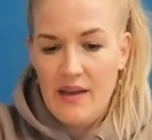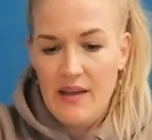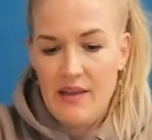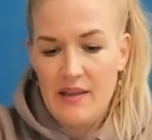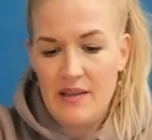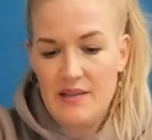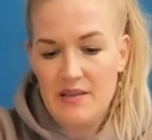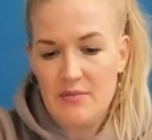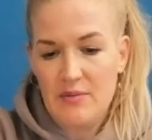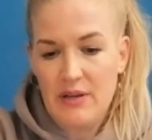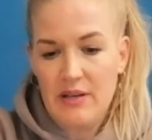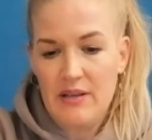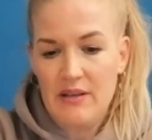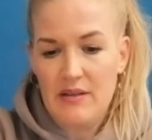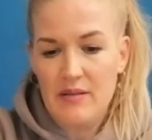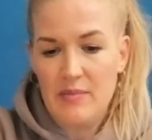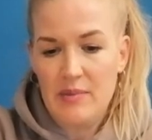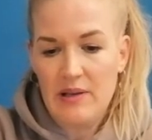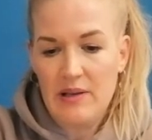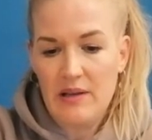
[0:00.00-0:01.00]
That's right in the
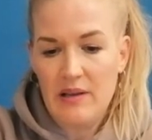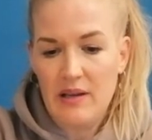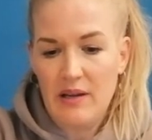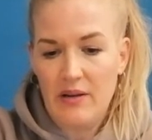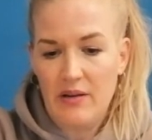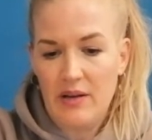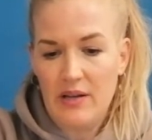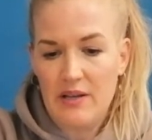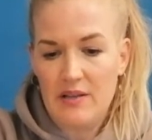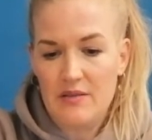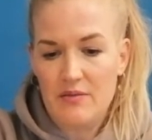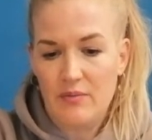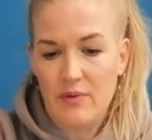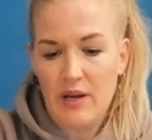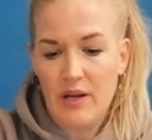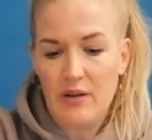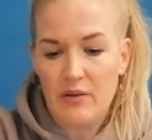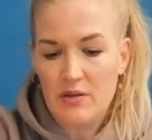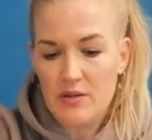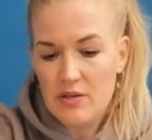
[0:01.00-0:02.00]
middle here, and it's
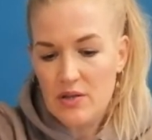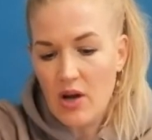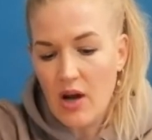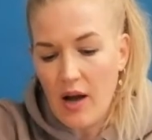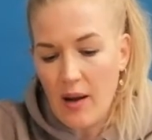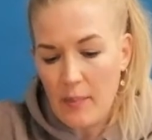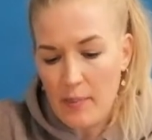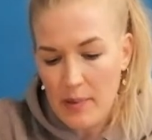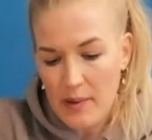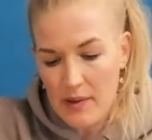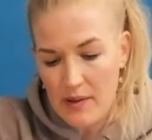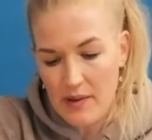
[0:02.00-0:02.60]
right on top.